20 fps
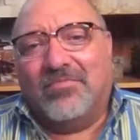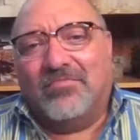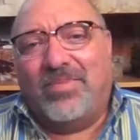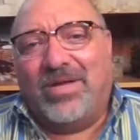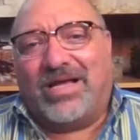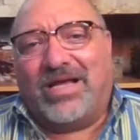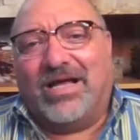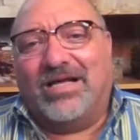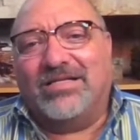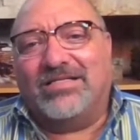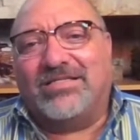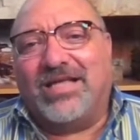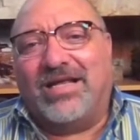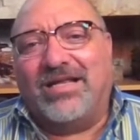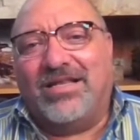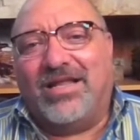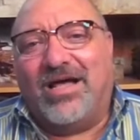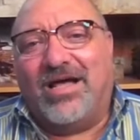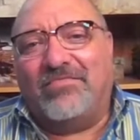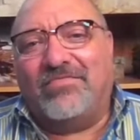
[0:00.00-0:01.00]
because
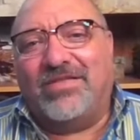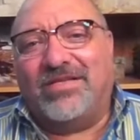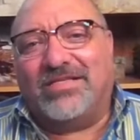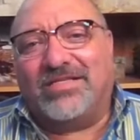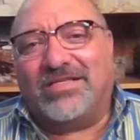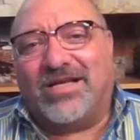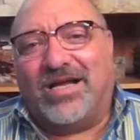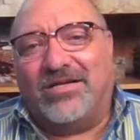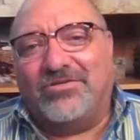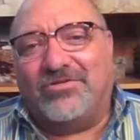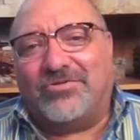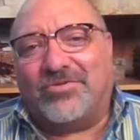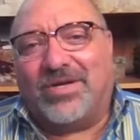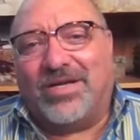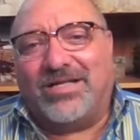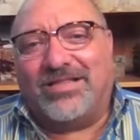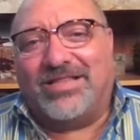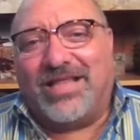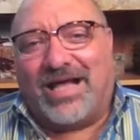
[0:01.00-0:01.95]
they love this country.